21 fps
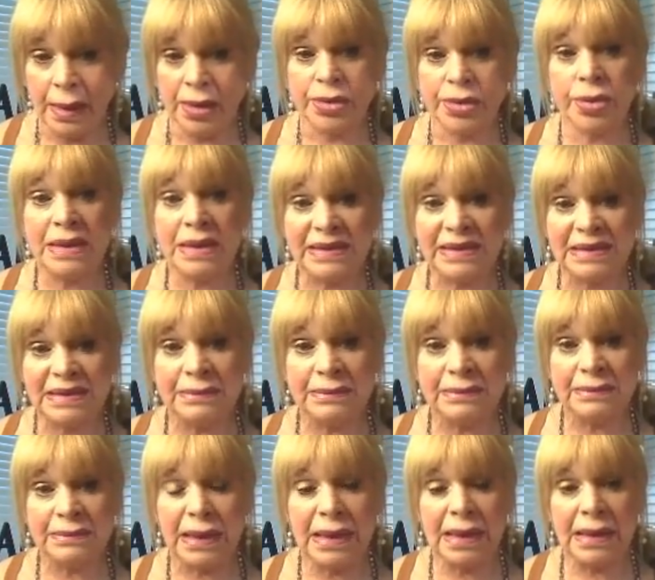Trust
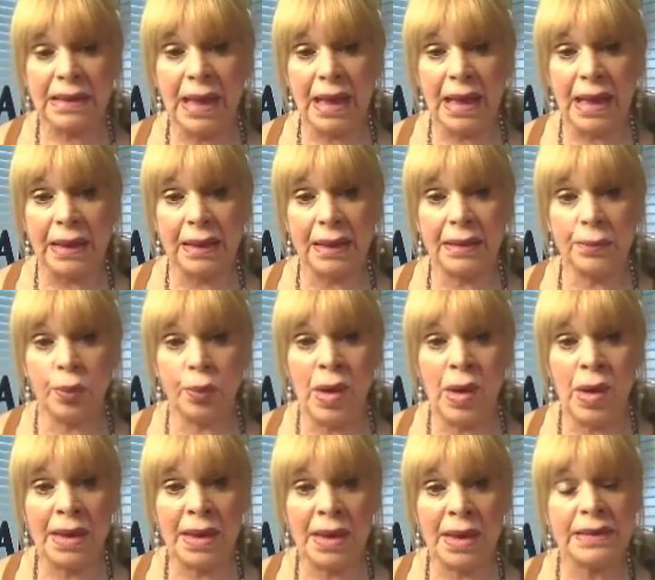me, and I
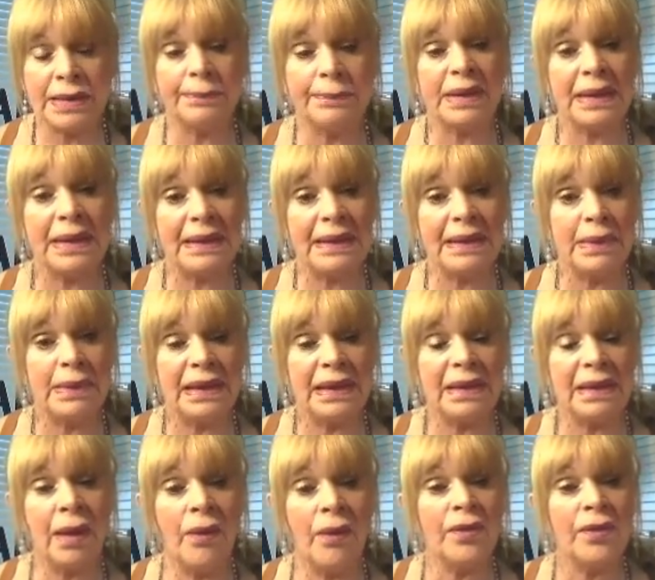want you to believe
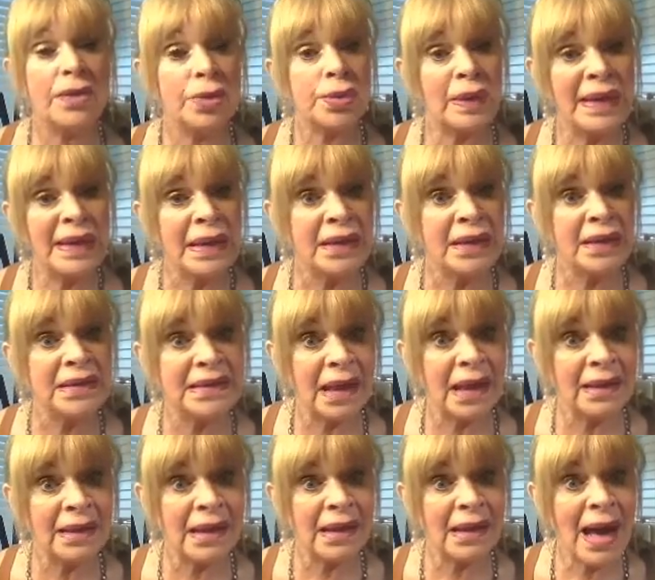me. Over 20 years
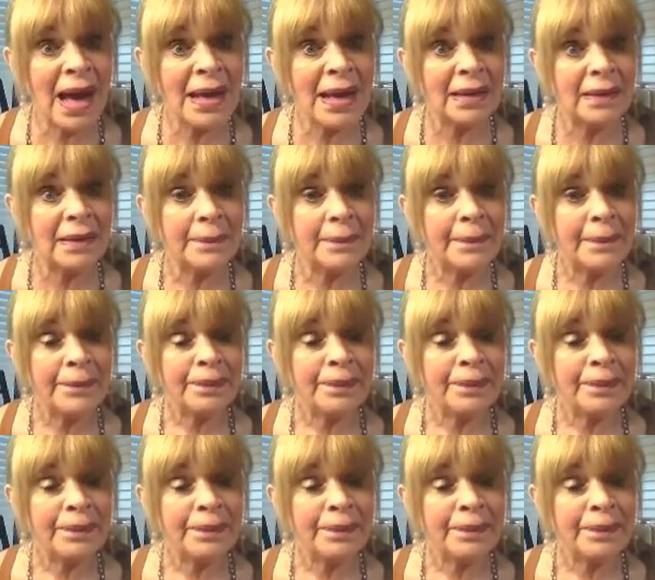online.